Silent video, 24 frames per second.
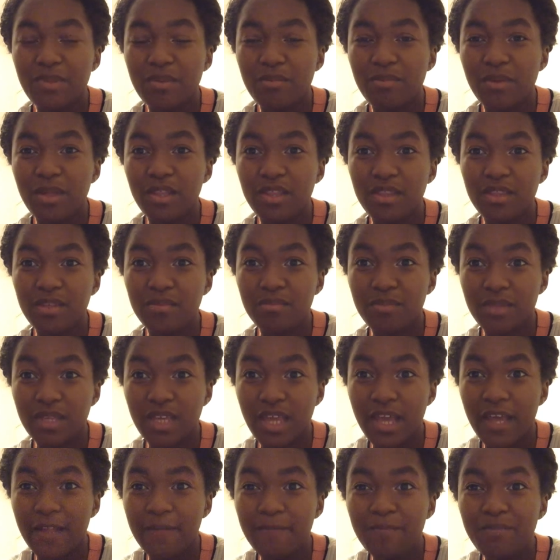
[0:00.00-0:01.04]
month
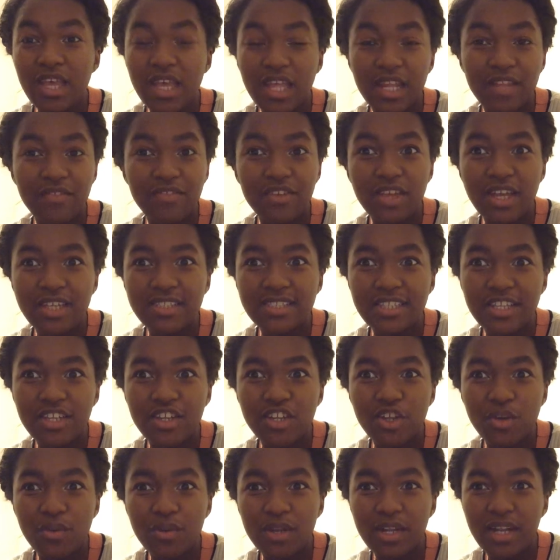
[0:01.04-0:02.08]
begin, And if you guys didn't
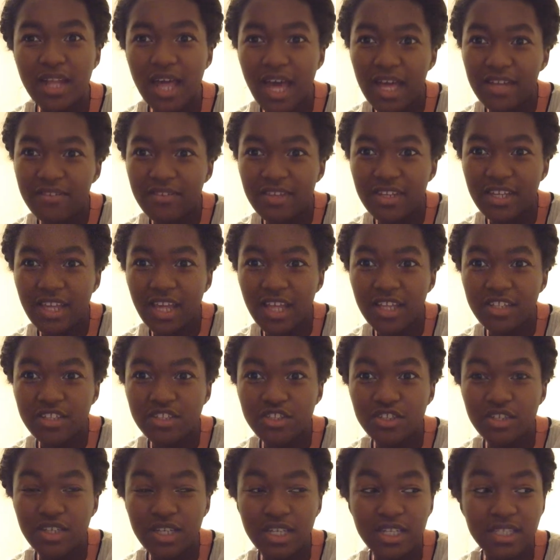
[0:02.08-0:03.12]
know what an advent
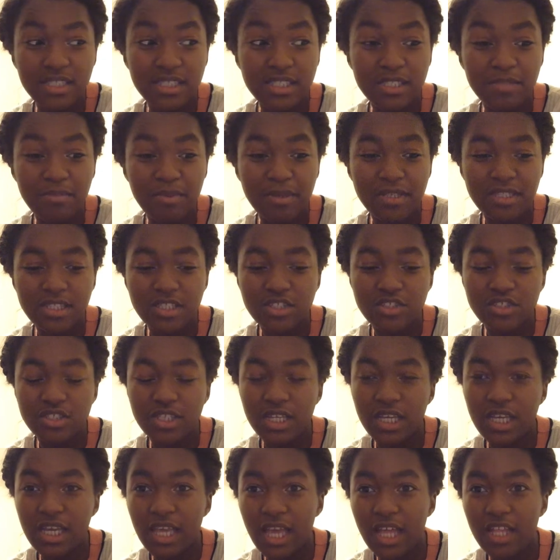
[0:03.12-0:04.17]
calendar is, it's basically just
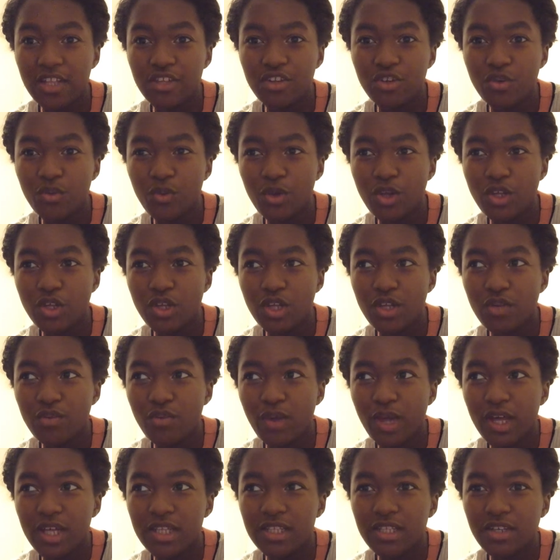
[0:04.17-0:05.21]
like a calendar where you can
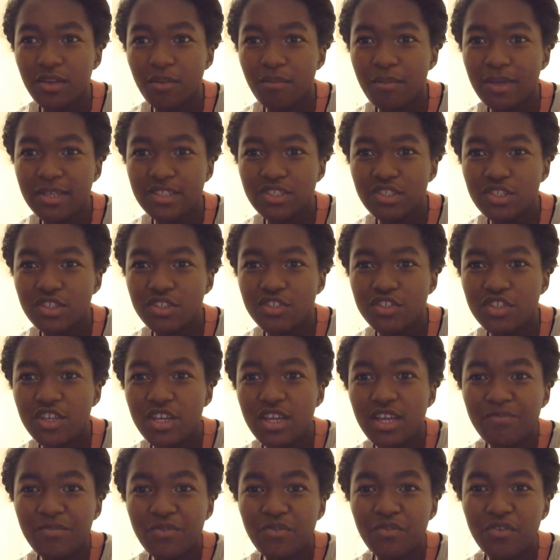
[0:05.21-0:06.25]
write a little message
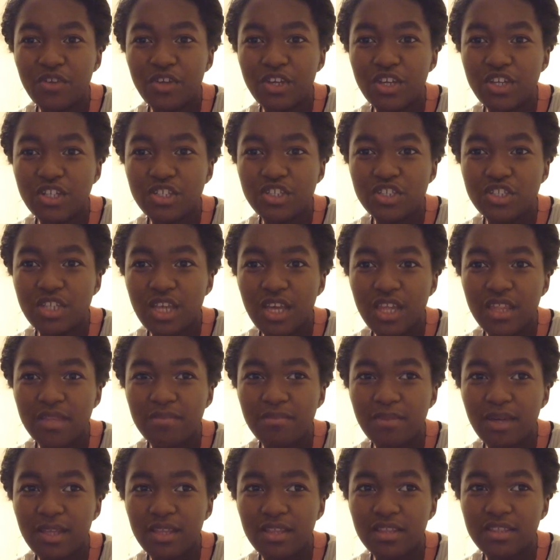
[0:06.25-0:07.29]
for each day of the
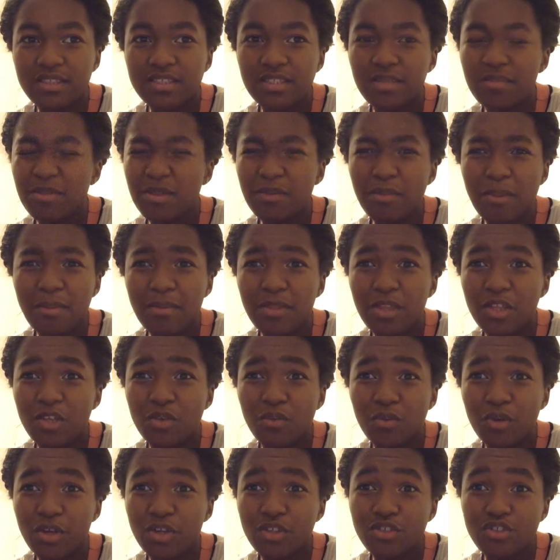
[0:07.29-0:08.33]
month, something maybe that you
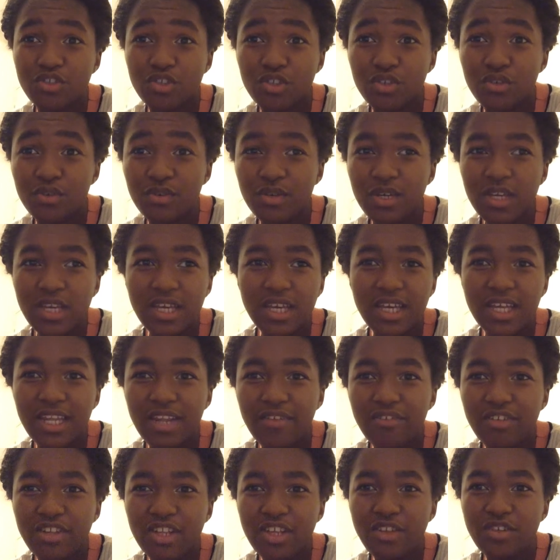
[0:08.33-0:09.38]
want to do, and
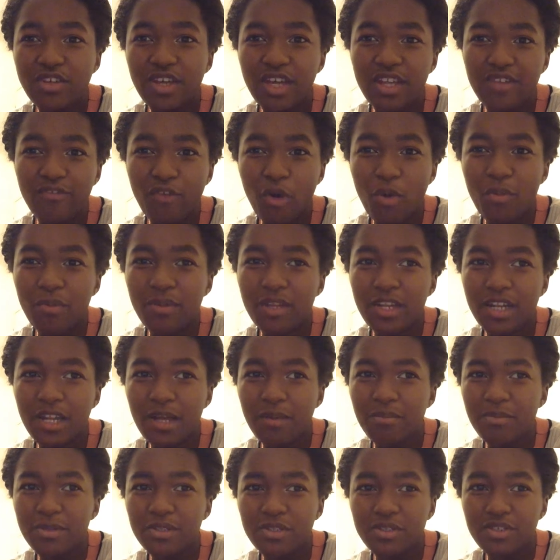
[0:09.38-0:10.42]
every day you kind of open it
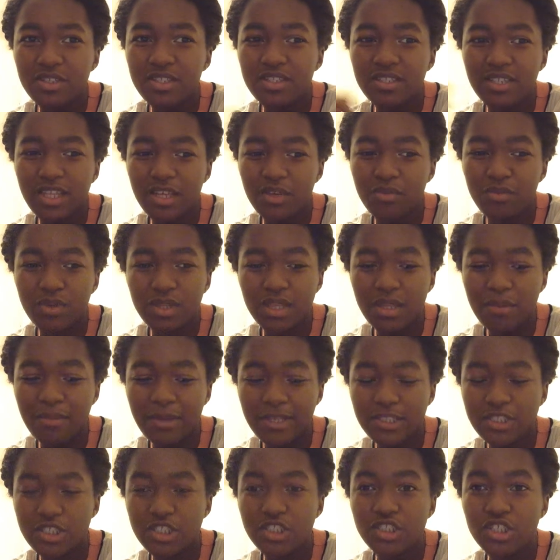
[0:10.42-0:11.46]
up and you can like read the
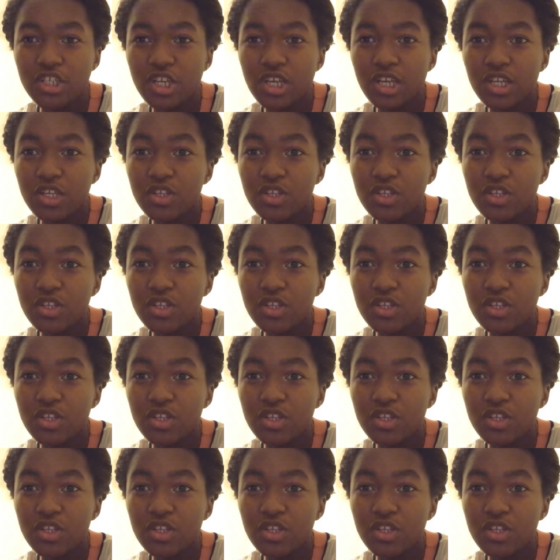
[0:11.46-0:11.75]
message.